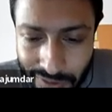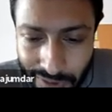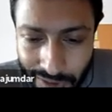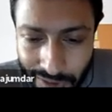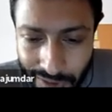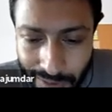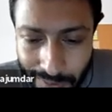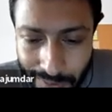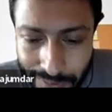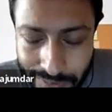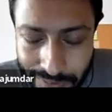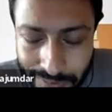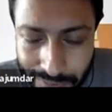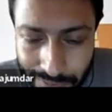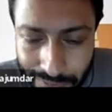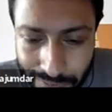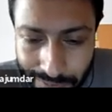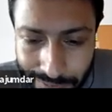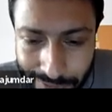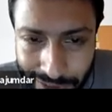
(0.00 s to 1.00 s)
Uh,
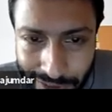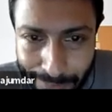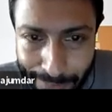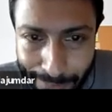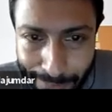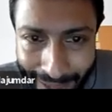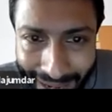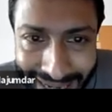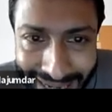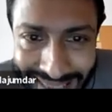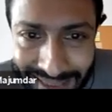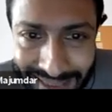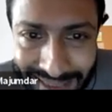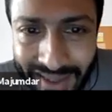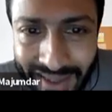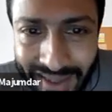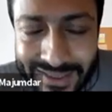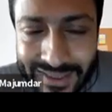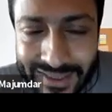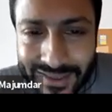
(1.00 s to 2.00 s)
v pi
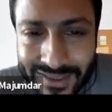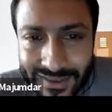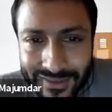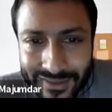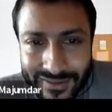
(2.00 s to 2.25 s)
is